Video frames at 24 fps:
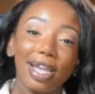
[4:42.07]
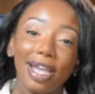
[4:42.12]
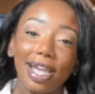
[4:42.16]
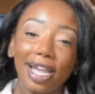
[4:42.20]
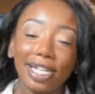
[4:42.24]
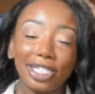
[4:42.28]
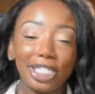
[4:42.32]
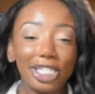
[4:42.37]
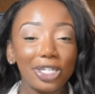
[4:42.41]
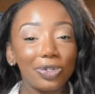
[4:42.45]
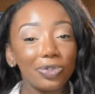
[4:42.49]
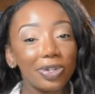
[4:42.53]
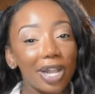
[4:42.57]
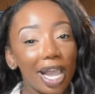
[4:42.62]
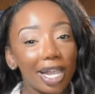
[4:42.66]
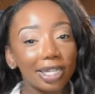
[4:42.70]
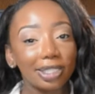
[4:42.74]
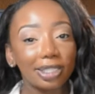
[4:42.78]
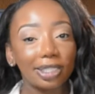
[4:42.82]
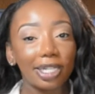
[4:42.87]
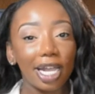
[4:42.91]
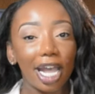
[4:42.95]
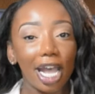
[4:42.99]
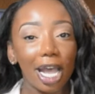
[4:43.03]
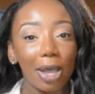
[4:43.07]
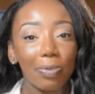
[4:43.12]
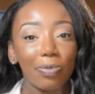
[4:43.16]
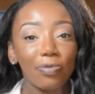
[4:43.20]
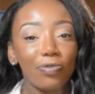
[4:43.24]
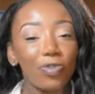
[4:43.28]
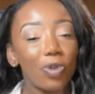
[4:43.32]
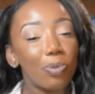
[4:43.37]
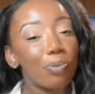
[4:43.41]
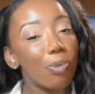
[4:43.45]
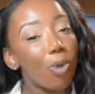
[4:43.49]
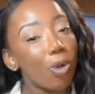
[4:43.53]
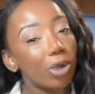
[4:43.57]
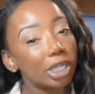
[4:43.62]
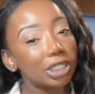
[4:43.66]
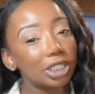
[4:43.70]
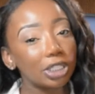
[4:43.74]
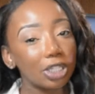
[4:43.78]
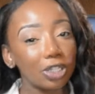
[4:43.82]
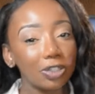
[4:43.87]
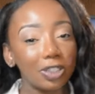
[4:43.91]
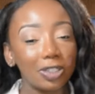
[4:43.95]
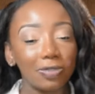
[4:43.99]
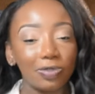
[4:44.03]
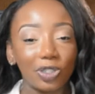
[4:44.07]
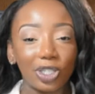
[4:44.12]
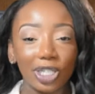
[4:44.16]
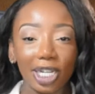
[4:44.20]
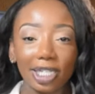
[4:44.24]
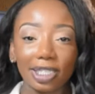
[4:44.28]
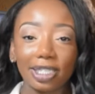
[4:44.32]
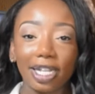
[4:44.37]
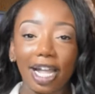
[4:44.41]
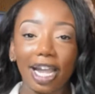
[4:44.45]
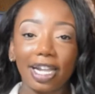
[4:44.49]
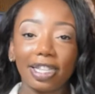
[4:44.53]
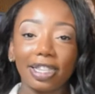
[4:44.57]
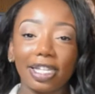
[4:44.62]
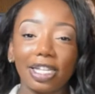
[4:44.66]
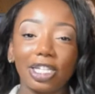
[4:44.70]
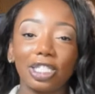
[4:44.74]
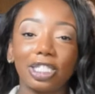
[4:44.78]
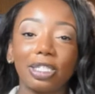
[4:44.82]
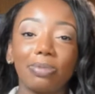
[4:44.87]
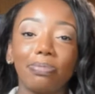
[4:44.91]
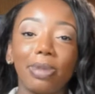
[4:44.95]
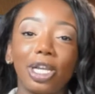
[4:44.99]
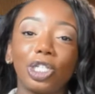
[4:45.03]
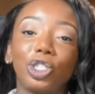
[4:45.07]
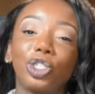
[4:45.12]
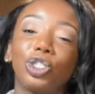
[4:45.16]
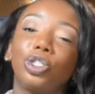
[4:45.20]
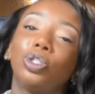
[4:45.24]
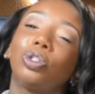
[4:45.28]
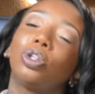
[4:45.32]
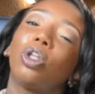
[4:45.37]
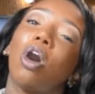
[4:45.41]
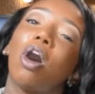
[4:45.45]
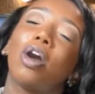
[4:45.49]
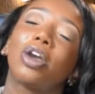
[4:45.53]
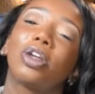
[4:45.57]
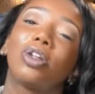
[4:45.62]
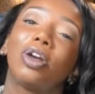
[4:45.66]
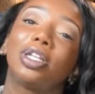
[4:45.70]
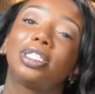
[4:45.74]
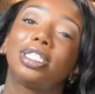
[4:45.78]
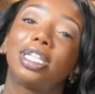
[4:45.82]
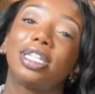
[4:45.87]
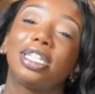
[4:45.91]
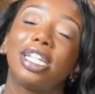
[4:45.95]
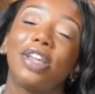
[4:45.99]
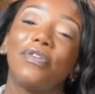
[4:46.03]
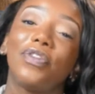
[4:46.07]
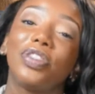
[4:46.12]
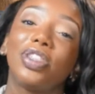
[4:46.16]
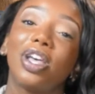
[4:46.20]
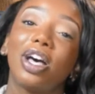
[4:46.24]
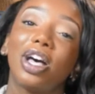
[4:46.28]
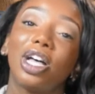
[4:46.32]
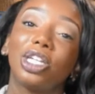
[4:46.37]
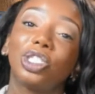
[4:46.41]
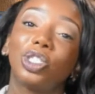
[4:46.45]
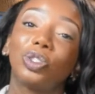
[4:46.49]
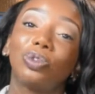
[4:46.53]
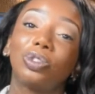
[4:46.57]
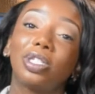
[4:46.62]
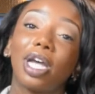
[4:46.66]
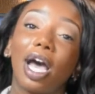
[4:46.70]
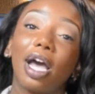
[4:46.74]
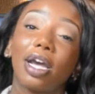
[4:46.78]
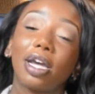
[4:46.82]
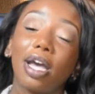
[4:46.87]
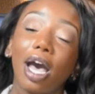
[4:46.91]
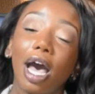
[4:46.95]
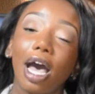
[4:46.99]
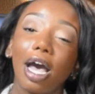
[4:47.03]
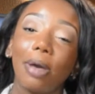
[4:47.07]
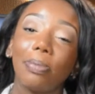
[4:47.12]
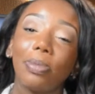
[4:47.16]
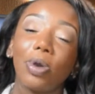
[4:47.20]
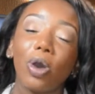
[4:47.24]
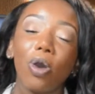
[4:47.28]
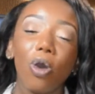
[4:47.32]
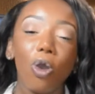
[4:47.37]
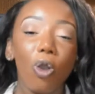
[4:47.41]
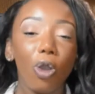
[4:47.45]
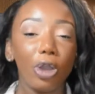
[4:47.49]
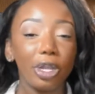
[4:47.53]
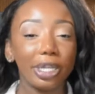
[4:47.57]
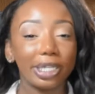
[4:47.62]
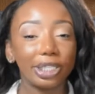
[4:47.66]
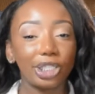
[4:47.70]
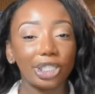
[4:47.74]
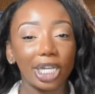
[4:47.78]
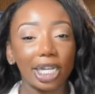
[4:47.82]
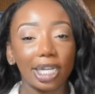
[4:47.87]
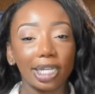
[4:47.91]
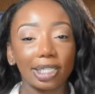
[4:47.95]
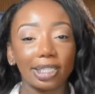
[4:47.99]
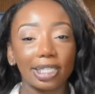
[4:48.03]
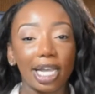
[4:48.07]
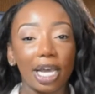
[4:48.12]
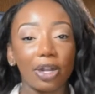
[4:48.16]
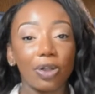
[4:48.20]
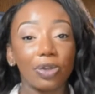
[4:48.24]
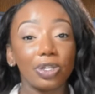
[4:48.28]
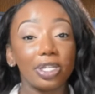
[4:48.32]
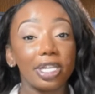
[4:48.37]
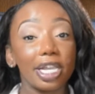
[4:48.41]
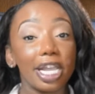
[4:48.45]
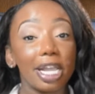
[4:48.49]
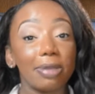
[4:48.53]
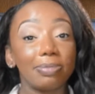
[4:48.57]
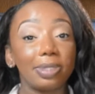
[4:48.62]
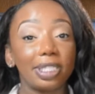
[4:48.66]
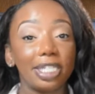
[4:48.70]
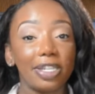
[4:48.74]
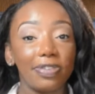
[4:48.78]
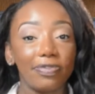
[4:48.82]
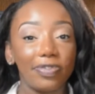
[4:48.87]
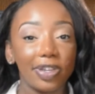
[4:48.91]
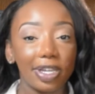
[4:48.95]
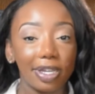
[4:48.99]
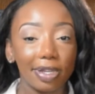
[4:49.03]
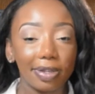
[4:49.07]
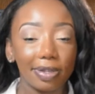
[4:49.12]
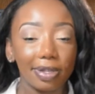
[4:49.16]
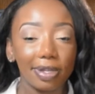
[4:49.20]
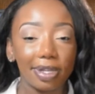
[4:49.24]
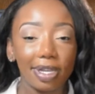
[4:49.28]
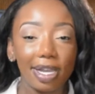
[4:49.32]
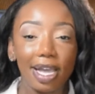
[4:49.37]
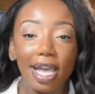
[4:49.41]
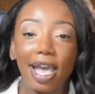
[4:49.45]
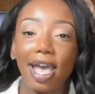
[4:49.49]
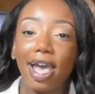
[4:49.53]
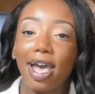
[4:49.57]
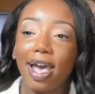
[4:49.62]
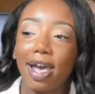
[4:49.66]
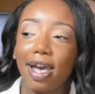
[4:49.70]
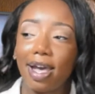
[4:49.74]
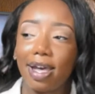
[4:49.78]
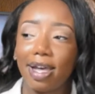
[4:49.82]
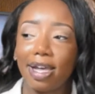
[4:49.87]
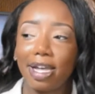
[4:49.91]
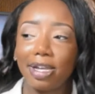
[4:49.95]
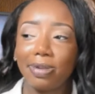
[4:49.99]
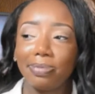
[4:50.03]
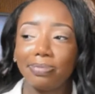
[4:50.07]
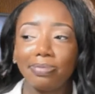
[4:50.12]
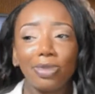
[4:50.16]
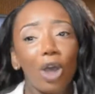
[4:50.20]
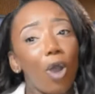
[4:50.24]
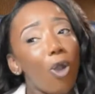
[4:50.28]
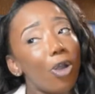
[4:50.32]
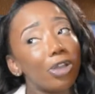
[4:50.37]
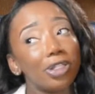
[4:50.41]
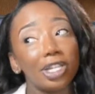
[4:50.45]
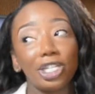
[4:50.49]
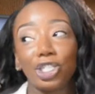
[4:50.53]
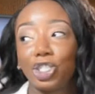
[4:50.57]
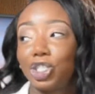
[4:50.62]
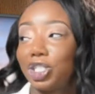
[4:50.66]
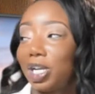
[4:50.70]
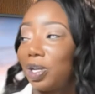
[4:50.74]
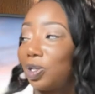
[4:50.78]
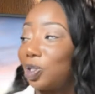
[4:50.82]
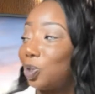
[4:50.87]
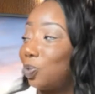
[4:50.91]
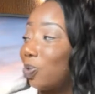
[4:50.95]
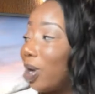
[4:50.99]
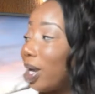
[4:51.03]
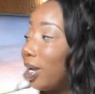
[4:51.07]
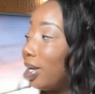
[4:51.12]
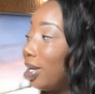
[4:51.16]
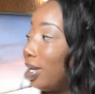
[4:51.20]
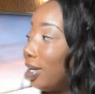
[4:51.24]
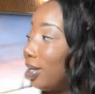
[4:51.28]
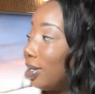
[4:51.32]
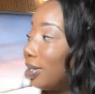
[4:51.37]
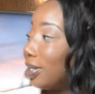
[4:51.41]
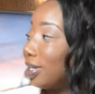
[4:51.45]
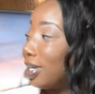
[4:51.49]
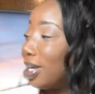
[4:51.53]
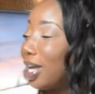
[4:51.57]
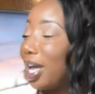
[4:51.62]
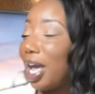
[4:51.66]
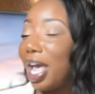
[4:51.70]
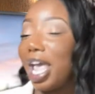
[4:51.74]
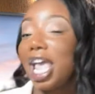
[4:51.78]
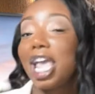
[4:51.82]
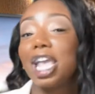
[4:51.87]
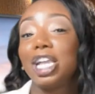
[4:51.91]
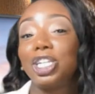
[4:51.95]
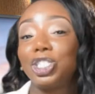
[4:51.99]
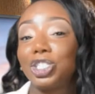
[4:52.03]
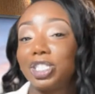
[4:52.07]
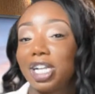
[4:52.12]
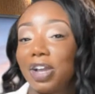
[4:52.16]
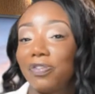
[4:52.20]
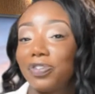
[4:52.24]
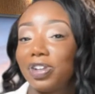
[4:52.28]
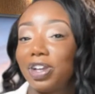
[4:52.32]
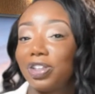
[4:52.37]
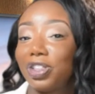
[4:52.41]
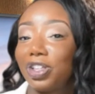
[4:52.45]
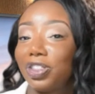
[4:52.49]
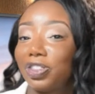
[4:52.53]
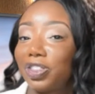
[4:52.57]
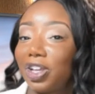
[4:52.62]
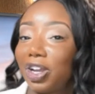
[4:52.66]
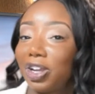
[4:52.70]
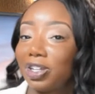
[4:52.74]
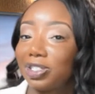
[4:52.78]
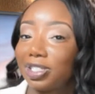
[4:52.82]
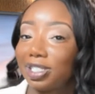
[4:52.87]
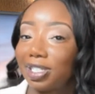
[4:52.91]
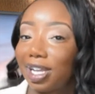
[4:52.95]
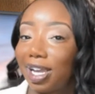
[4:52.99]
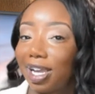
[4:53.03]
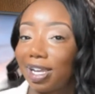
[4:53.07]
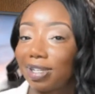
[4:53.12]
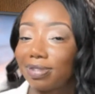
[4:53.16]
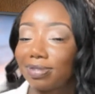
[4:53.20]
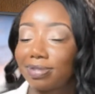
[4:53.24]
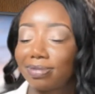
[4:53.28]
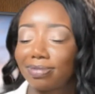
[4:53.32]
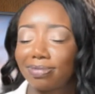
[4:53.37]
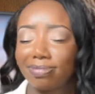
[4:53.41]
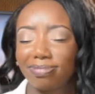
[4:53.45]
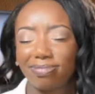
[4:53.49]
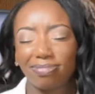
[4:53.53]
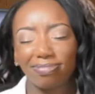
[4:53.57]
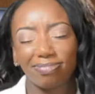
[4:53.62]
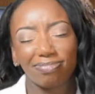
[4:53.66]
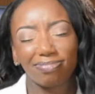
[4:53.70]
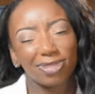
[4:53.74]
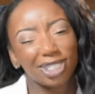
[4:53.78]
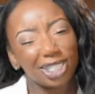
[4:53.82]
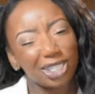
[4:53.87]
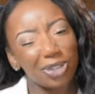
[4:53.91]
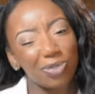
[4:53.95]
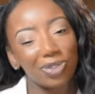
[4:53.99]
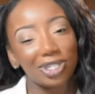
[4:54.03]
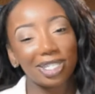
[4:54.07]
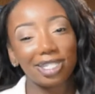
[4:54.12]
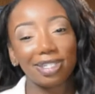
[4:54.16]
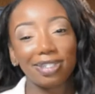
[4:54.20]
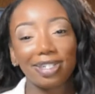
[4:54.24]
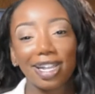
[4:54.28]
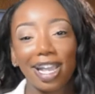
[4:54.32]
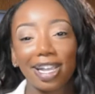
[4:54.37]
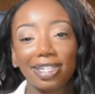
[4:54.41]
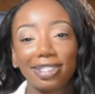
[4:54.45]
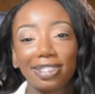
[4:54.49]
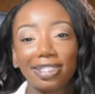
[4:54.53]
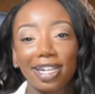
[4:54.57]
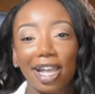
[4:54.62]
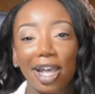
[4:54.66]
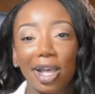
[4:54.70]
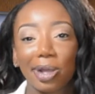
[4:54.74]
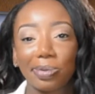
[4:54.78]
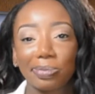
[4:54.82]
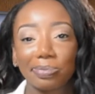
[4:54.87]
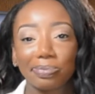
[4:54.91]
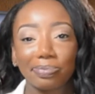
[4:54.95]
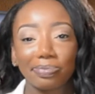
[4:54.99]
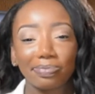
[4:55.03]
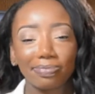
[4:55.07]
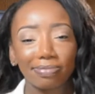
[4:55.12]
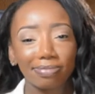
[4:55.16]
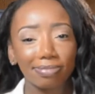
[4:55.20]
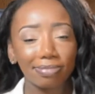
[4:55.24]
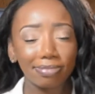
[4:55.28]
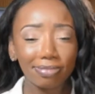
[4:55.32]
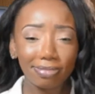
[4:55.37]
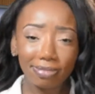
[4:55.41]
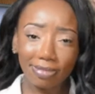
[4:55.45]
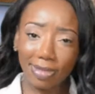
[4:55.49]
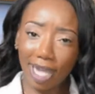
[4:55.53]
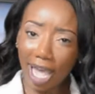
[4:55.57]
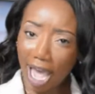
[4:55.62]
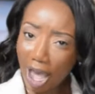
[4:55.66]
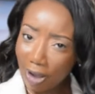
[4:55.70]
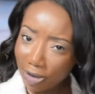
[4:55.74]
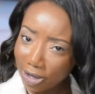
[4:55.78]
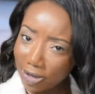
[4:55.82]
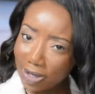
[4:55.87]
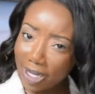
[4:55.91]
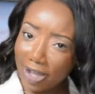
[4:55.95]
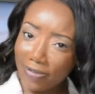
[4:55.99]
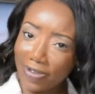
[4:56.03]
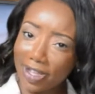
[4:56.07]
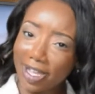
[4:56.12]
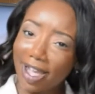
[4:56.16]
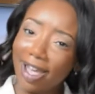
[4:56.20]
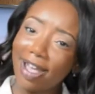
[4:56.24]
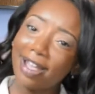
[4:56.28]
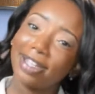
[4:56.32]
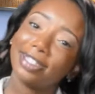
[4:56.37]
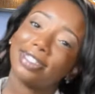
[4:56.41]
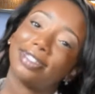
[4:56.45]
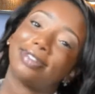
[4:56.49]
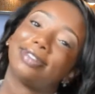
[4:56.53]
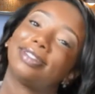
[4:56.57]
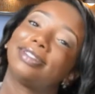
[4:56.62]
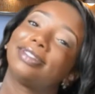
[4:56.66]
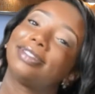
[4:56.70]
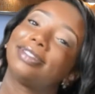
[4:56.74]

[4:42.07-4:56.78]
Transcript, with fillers: Until next time, for more exclusive just like this, make sure you log on to livingthehustle.com or you can check us out on YamTV. Um, or these channels right here, each and every other Thursday. So until next time, how are you living your hustle?